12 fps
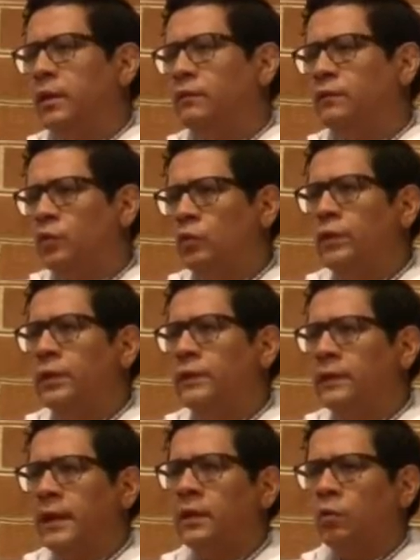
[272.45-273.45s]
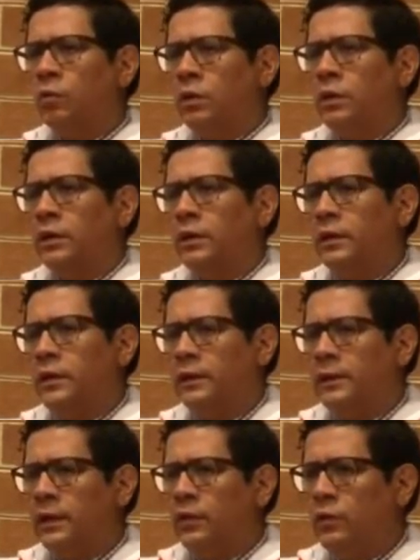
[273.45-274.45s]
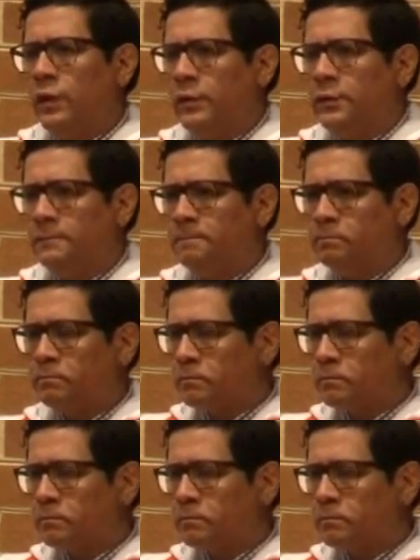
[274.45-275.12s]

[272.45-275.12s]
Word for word: out of doing that work in that unit.